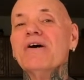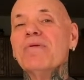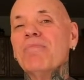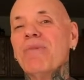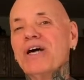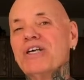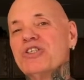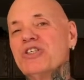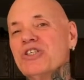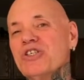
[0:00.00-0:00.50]

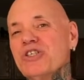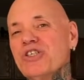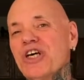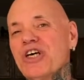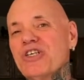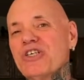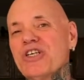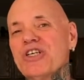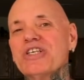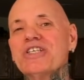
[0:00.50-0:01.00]
My
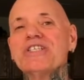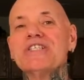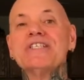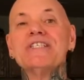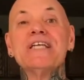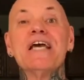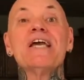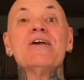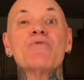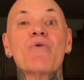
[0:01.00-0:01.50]
suggestion is
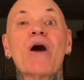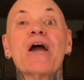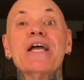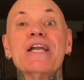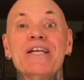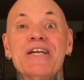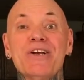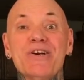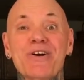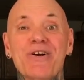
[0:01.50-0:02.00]
stay right
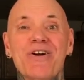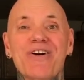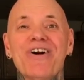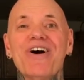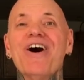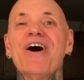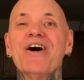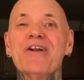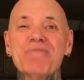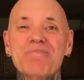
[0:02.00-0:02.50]
here
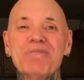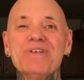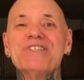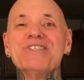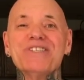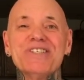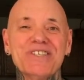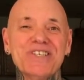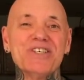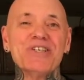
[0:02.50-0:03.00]
on
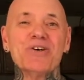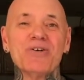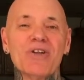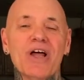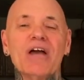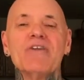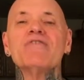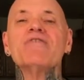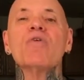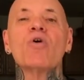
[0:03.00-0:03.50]
Busy Keto
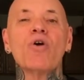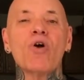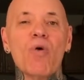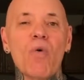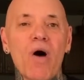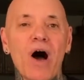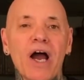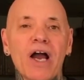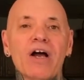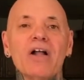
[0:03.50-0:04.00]
Life for a
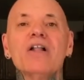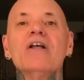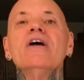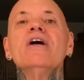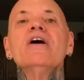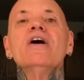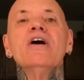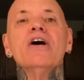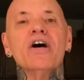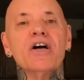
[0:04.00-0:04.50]
while
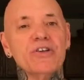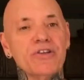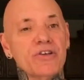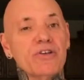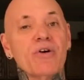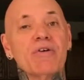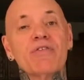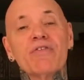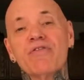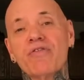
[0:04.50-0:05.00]
until
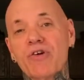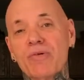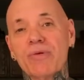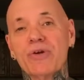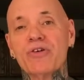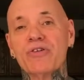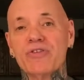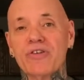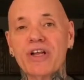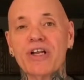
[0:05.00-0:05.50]
you have a firm
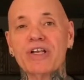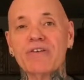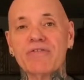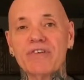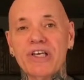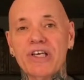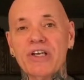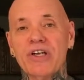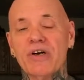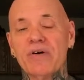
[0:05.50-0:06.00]
understanding of
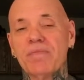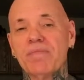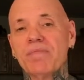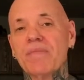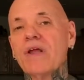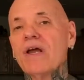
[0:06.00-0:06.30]
keto.